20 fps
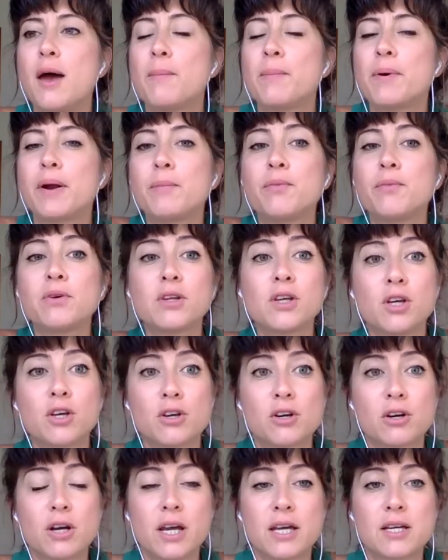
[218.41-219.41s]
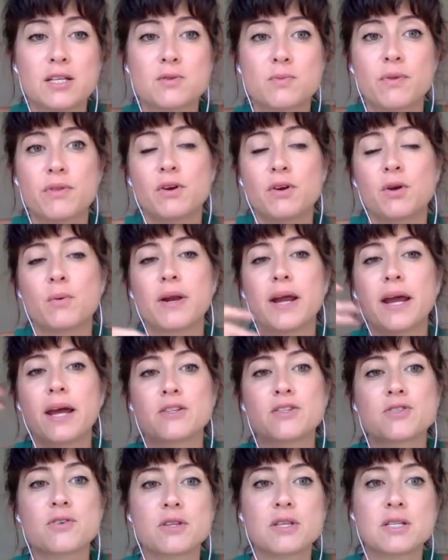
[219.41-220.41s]
But I'm really curious whether you want to
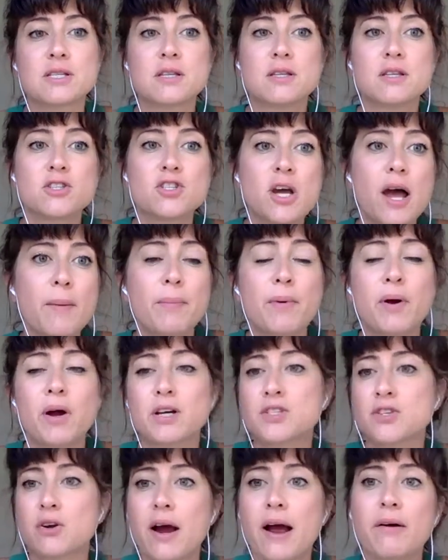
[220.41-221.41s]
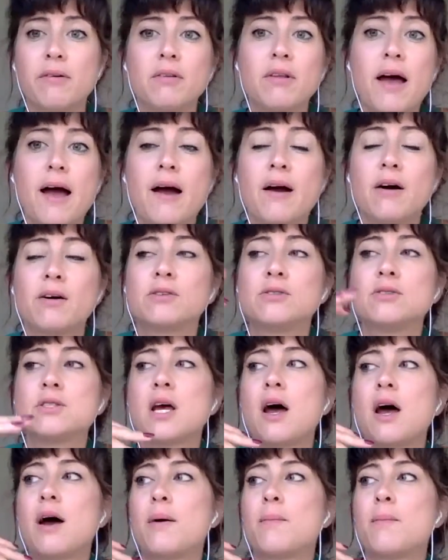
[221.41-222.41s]
answer this in the chat box or out loud,
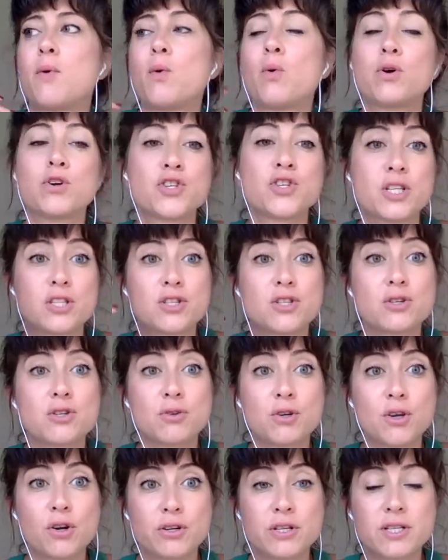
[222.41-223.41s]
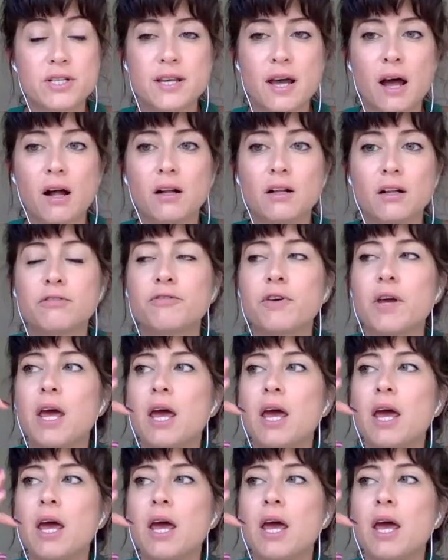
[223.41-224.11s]
or just to yourself.